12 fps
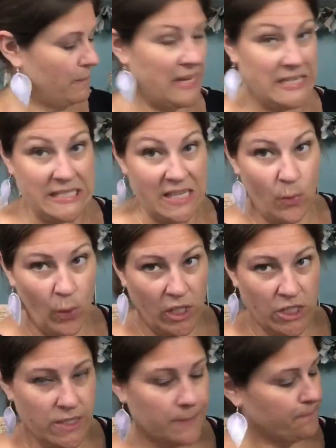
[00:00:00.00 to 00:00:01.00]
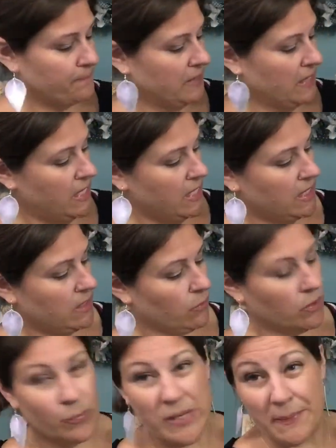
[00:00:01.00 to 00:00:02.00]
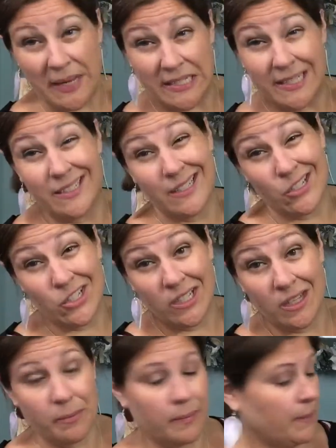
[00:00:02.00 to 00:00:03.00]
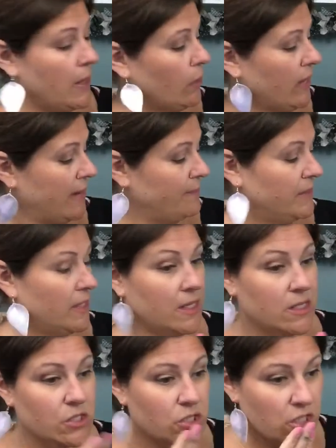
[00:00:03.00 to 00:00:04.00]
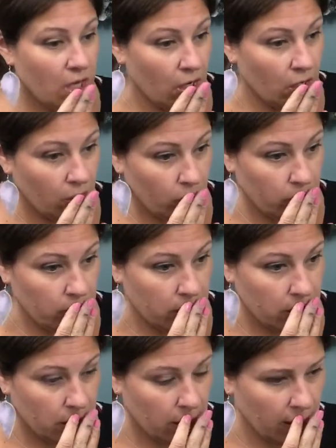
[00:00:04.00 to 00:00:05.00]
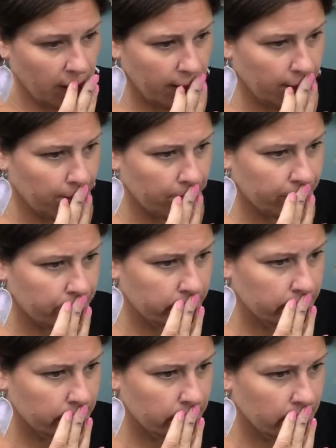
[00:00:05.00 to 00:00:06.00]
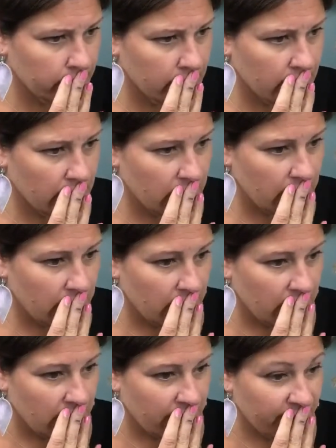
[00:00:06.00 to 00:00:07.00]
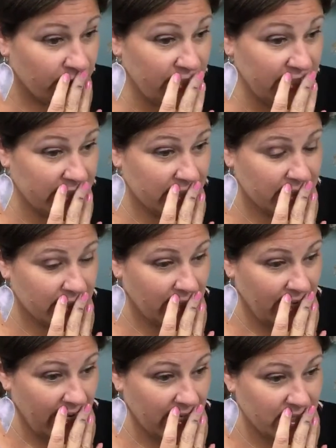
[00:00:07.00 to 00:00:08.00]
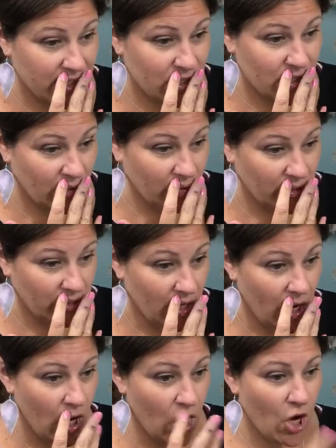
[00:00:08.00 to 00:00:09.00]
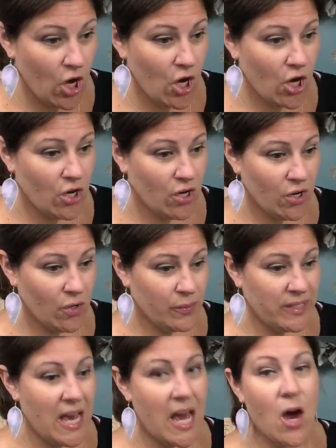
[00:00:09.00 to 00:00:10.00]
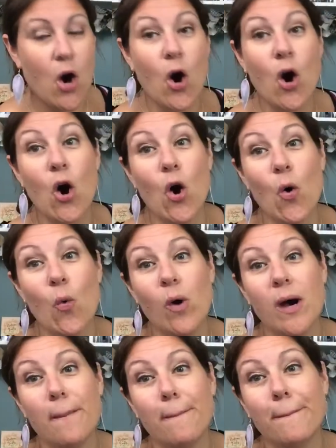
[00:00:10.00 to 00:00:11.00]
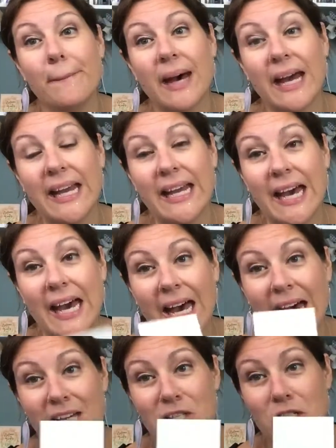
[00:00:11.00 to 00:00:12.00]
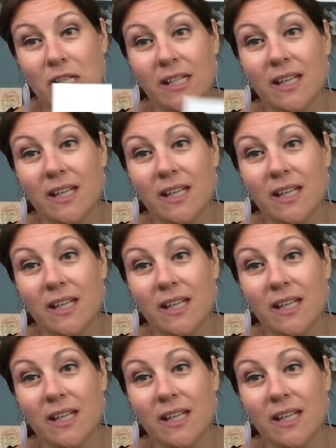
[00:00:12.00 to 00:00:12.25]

painting walls or repainting, touching up. Okay, so um, for Easton's class, totally. Oh, yeah. Oh my gosh.